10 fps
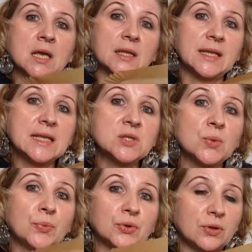need to
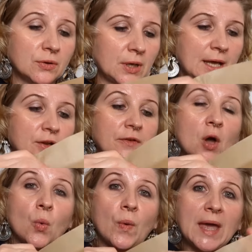put the kind of
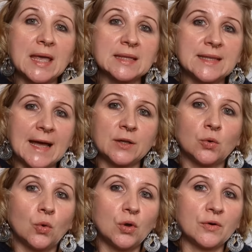weight down
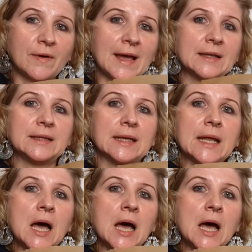all around it.